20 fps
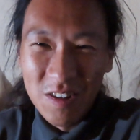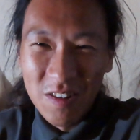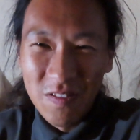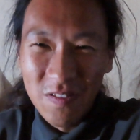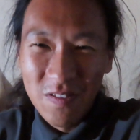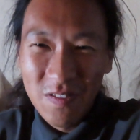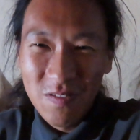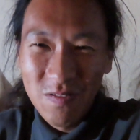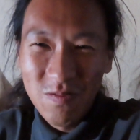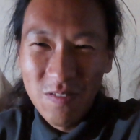
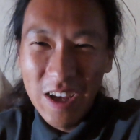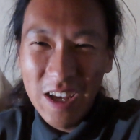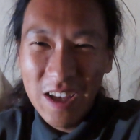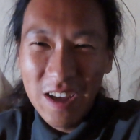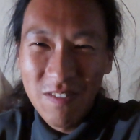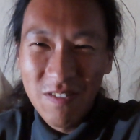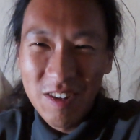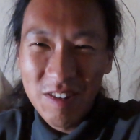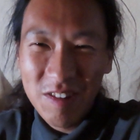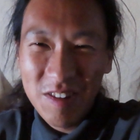Uh,
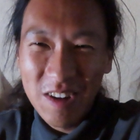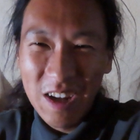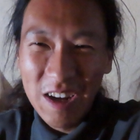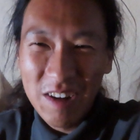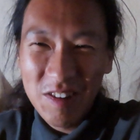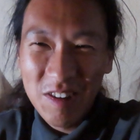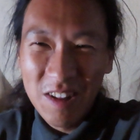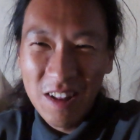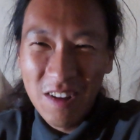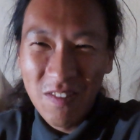making
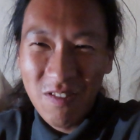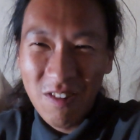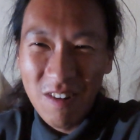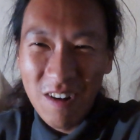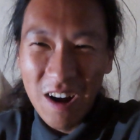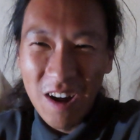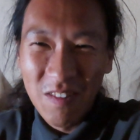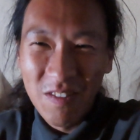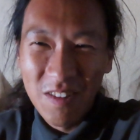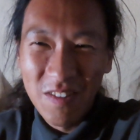mistakes in the
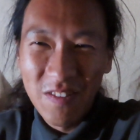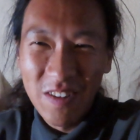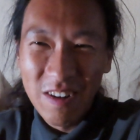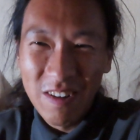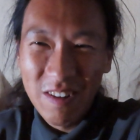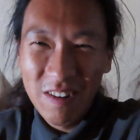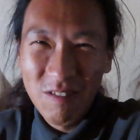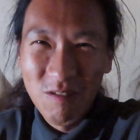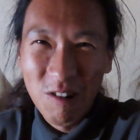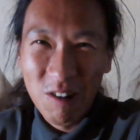problem
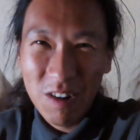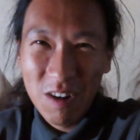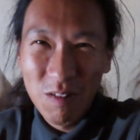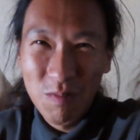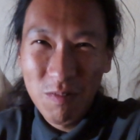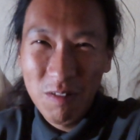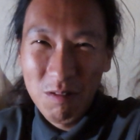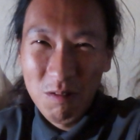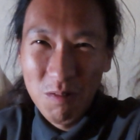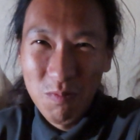and
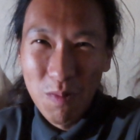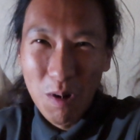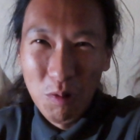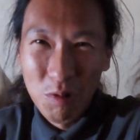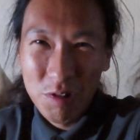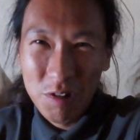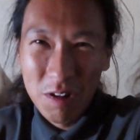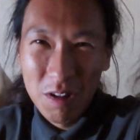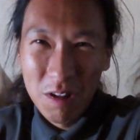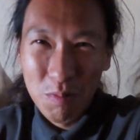working through
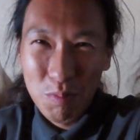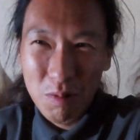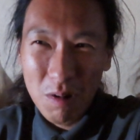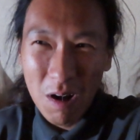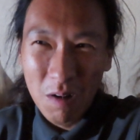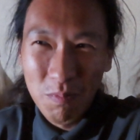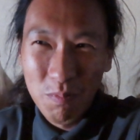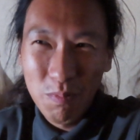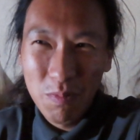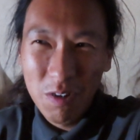most of the
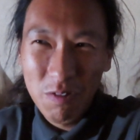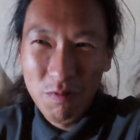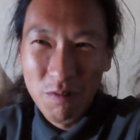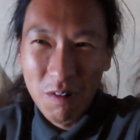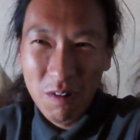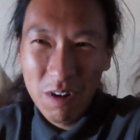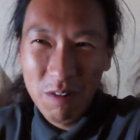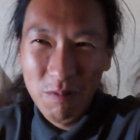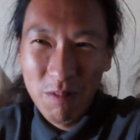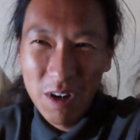problem
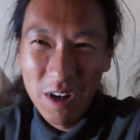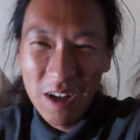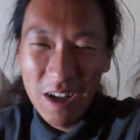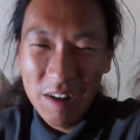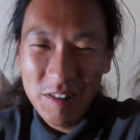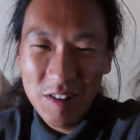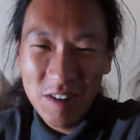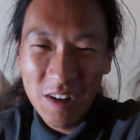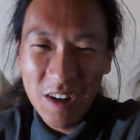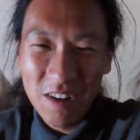before he
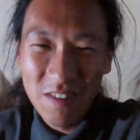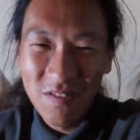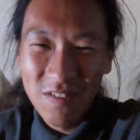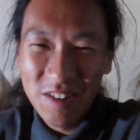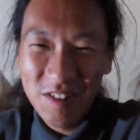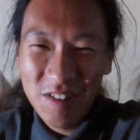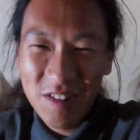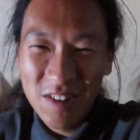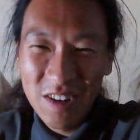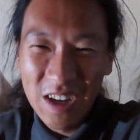realized he had a
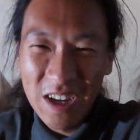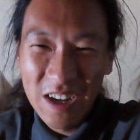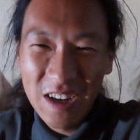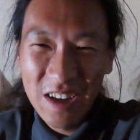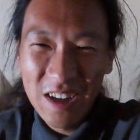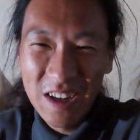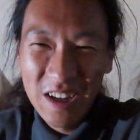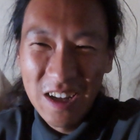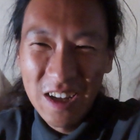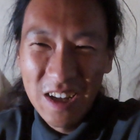
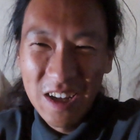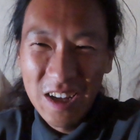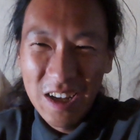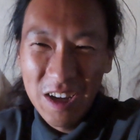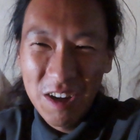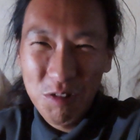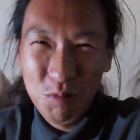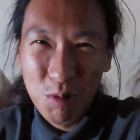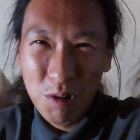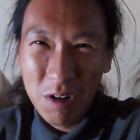mistake.
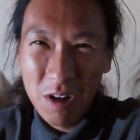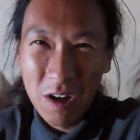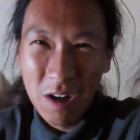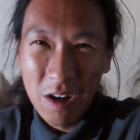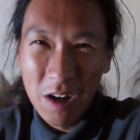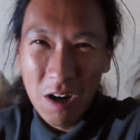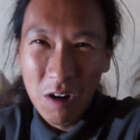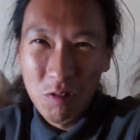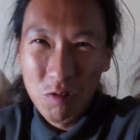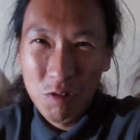He's working
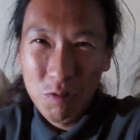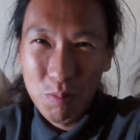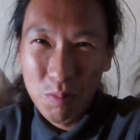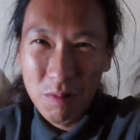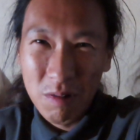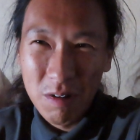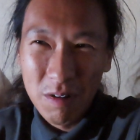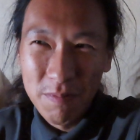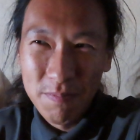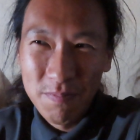on
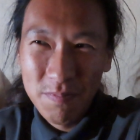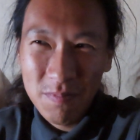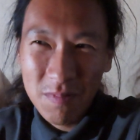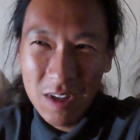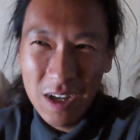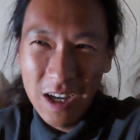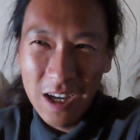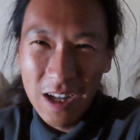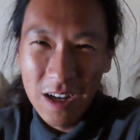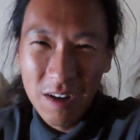algebra
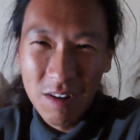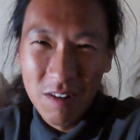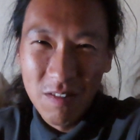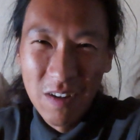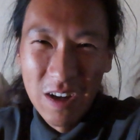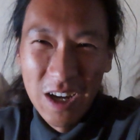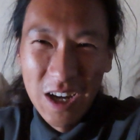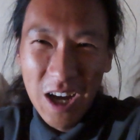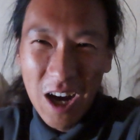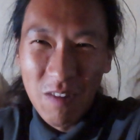and
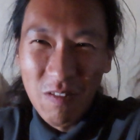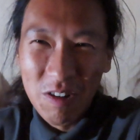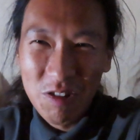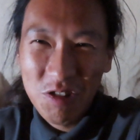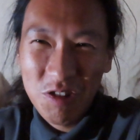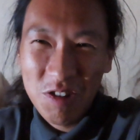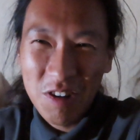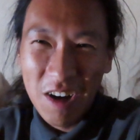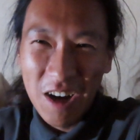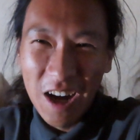uh, how
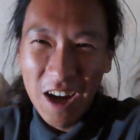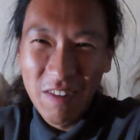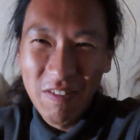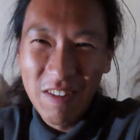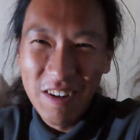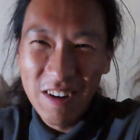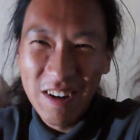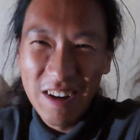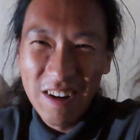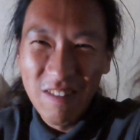much
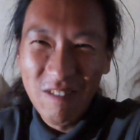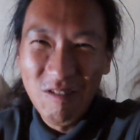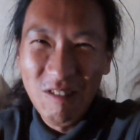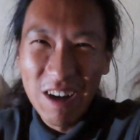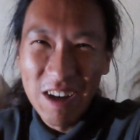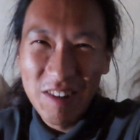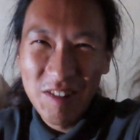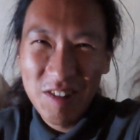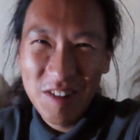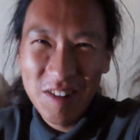time it, it
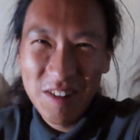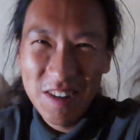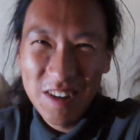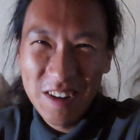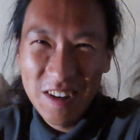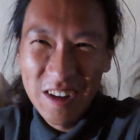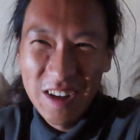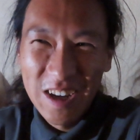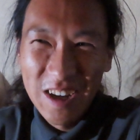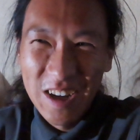wastes,
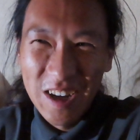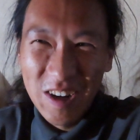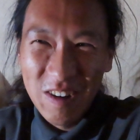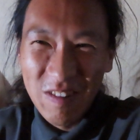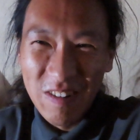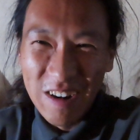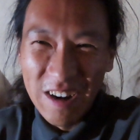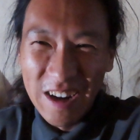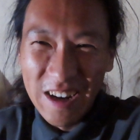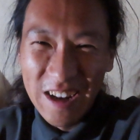
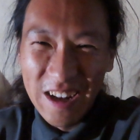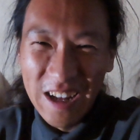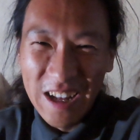right?